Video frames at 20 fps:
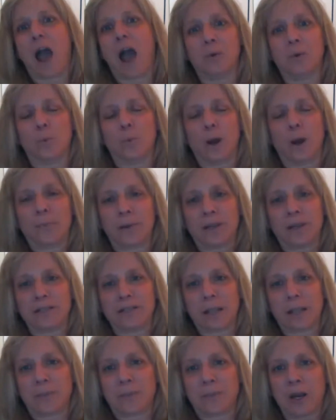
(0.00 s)
odd one
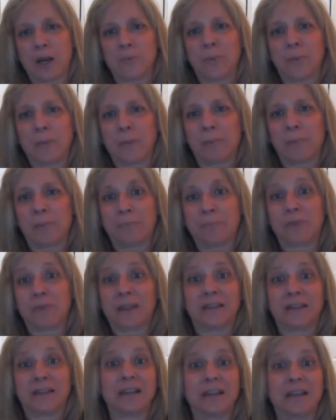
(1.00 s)
because they paired people up
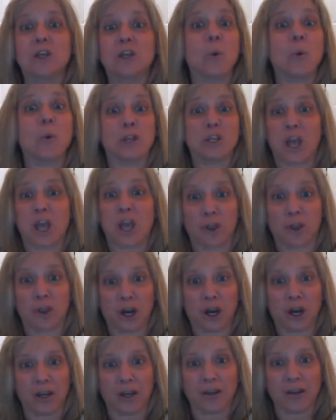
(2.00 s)
that didn't know each
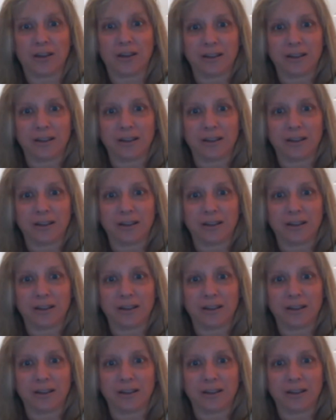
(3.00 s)
other.